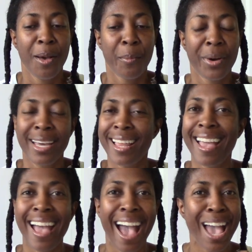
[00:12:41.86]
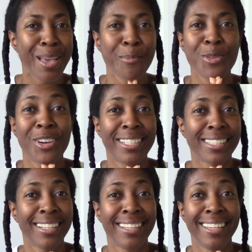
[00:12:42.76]
But I am going
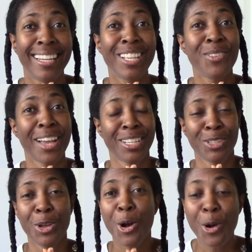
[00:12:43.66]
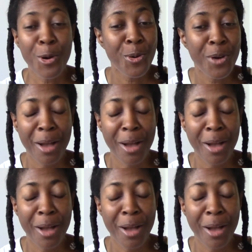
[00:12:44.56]
to let you guys go.